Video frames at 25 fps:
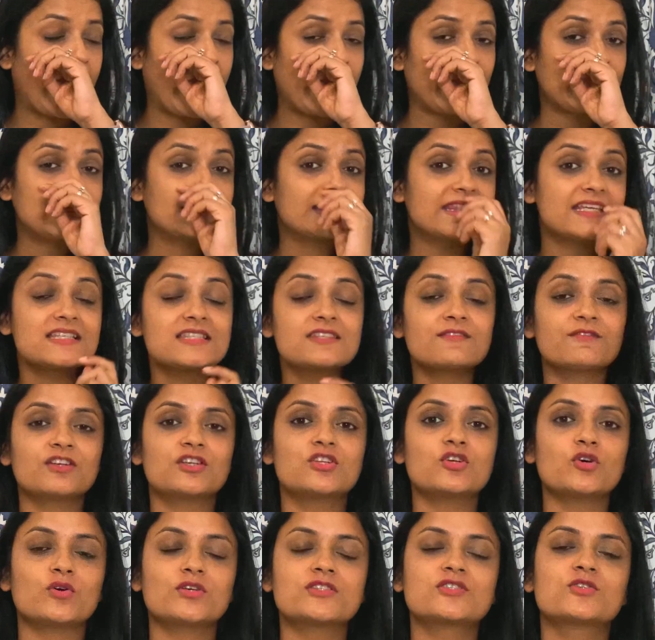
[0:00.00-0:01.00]
and this
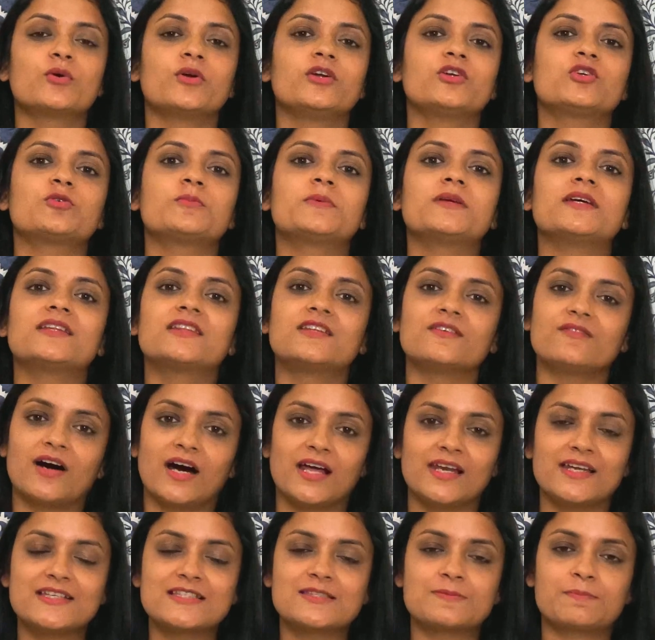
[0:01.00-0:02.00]
video is going to be a
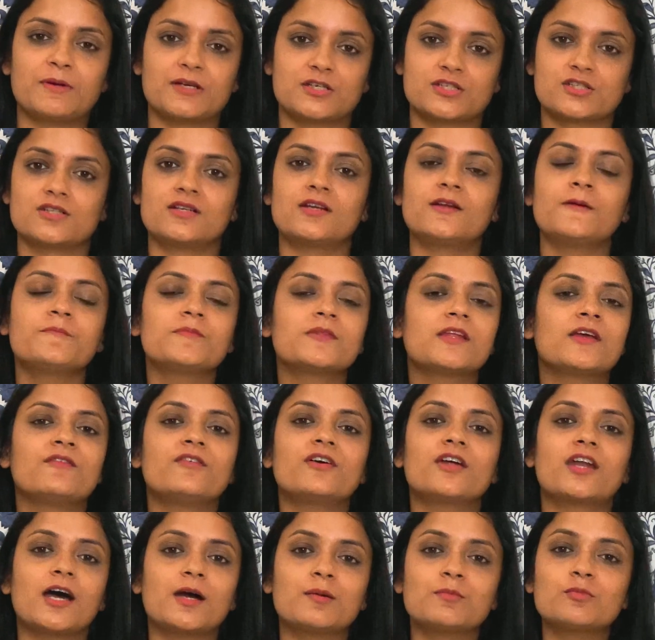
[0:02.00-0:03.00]
Diwali special where
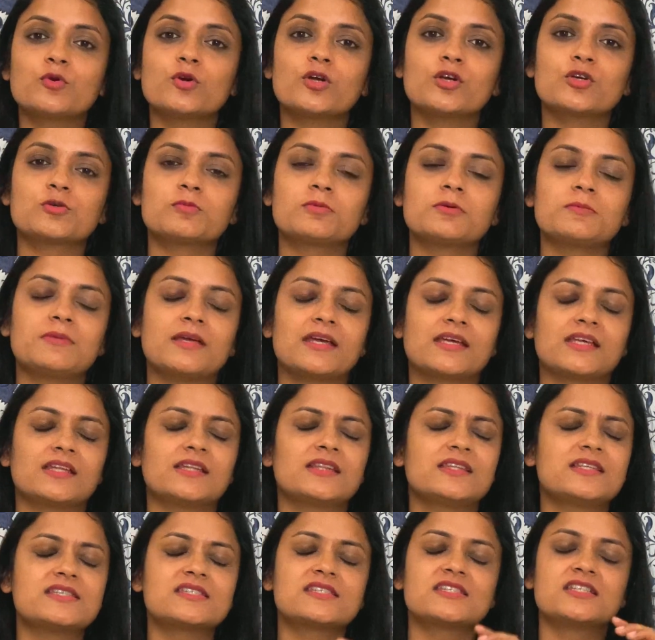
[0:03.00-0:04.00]
I'm going to be making
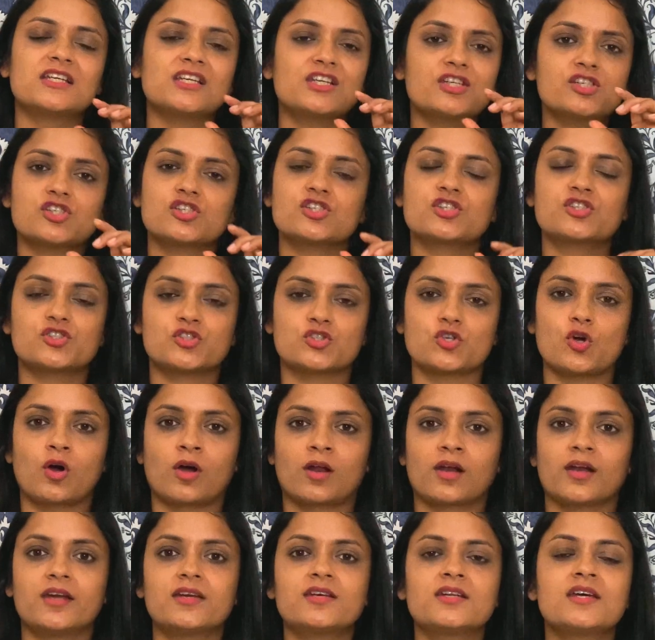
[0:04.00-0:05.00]
these delicious
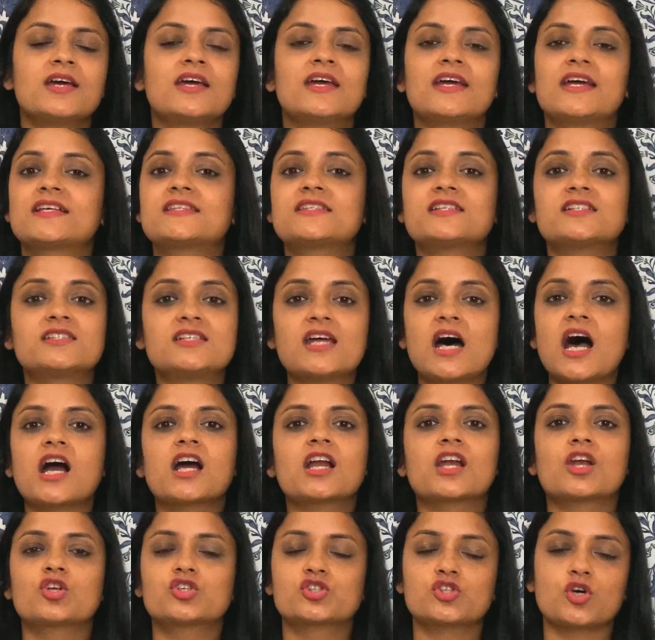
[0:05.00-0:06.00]
chocolate. It's a dark
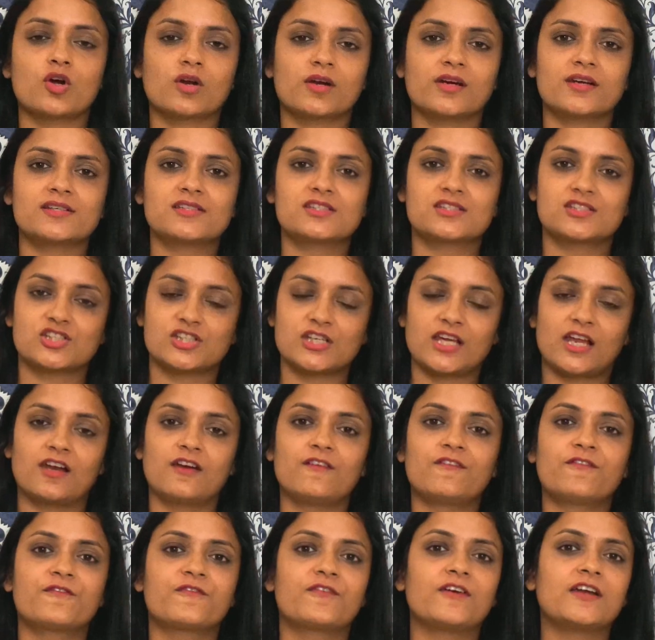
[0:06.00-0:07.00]
chocolate shell
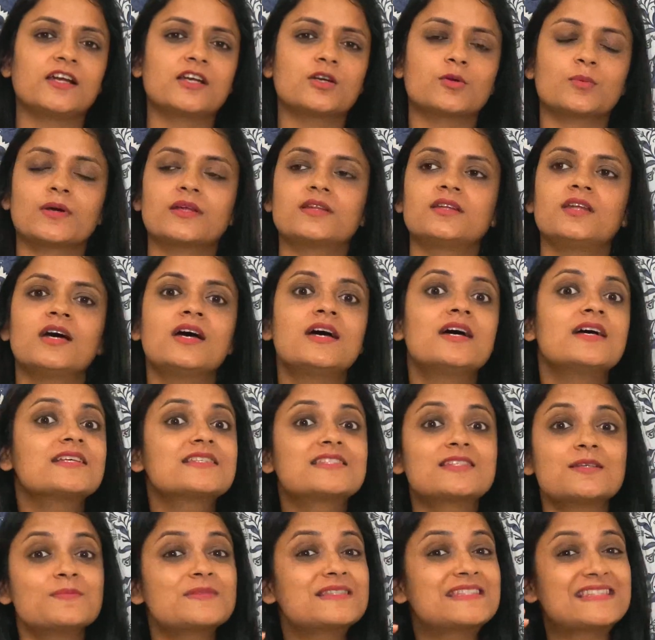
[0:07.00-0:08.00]
filled with
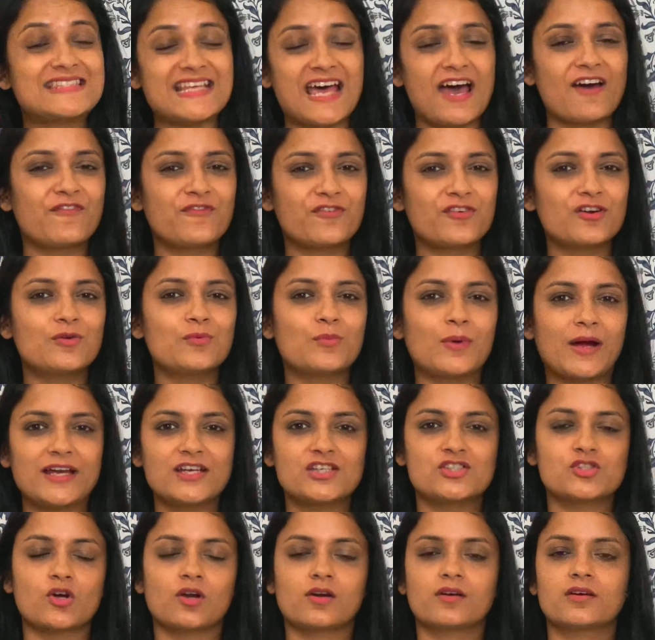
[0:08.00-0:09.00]
some saffron white
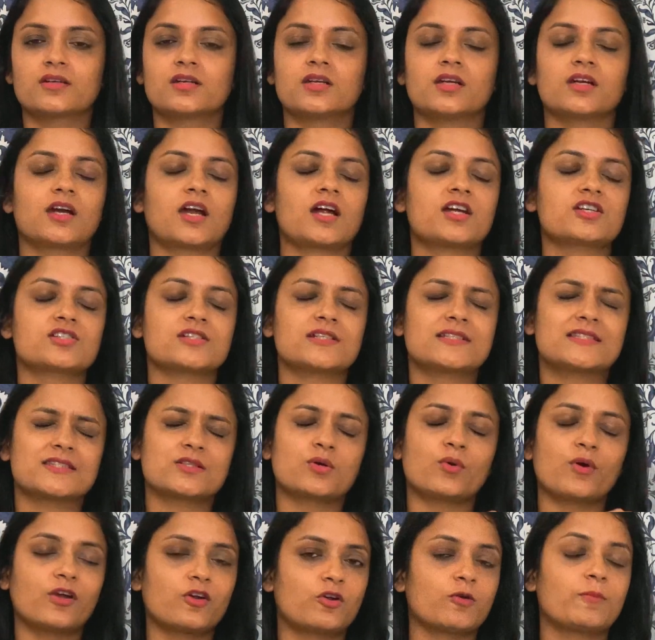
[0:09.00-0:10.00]
chocolate ganache. It's
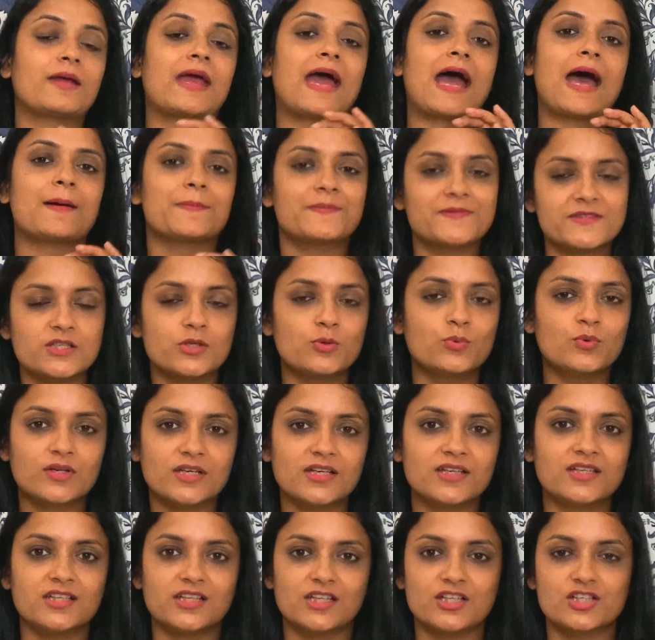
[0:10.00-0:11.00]
going to be absolutely
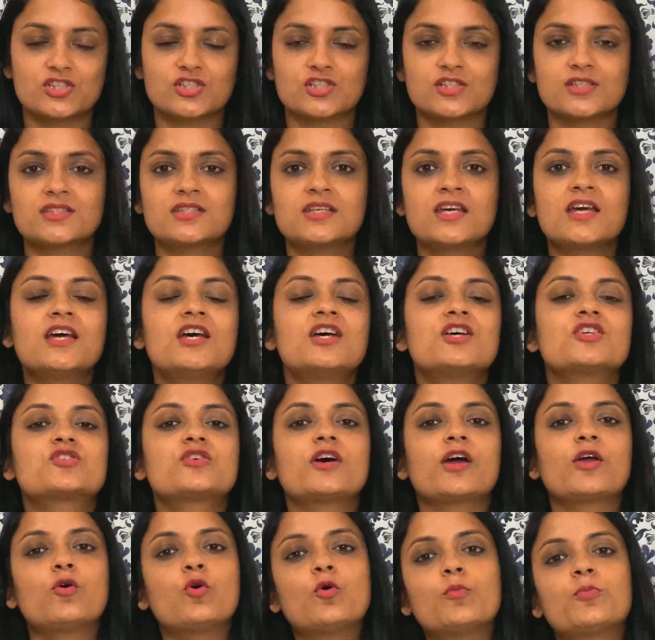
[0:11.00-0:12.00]
delicious. So
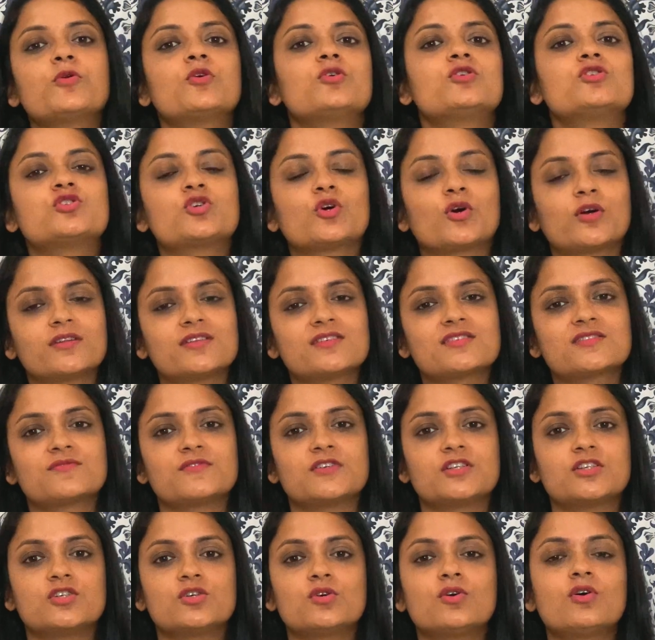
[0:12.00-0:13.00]
I hope you enjoy this
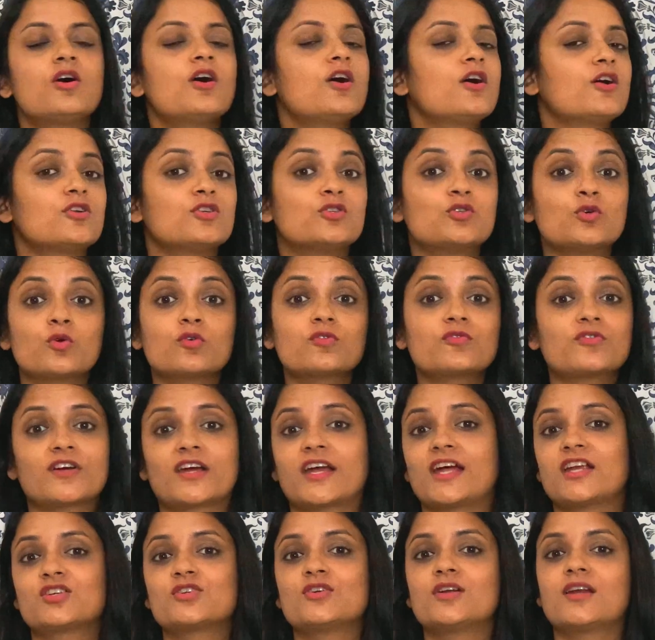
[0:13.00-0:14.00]
video. Don't
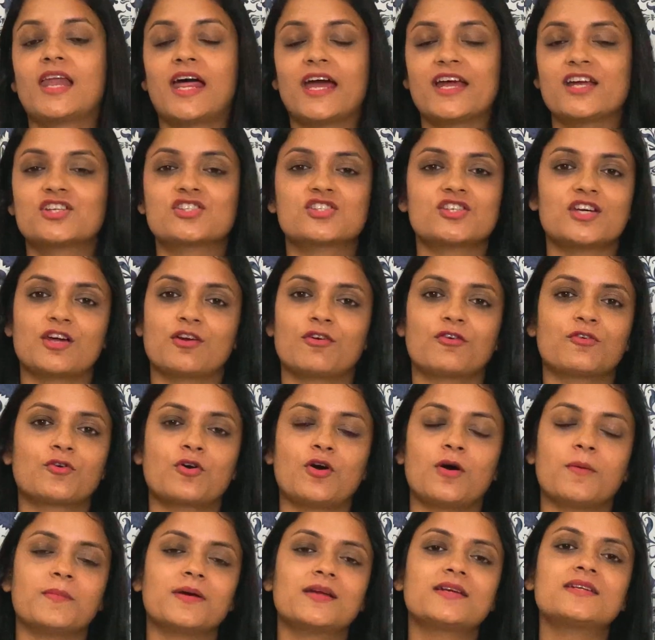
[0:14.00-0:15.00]
forget to like, share and
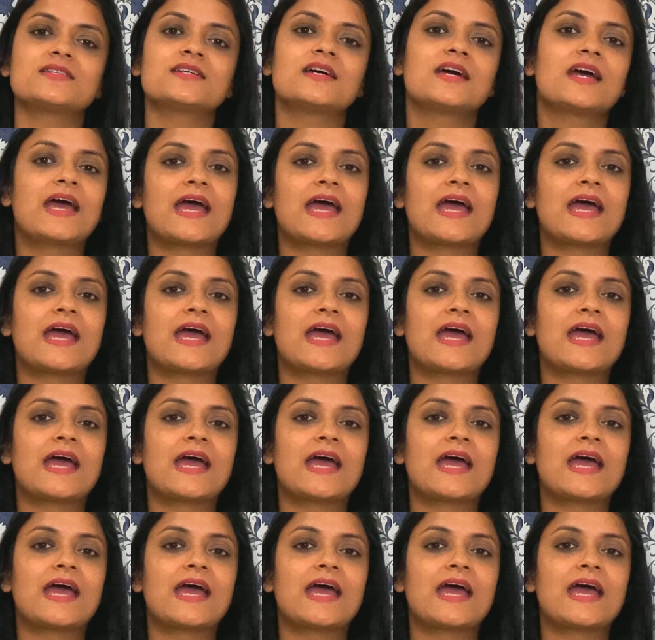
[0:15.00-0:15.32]
comment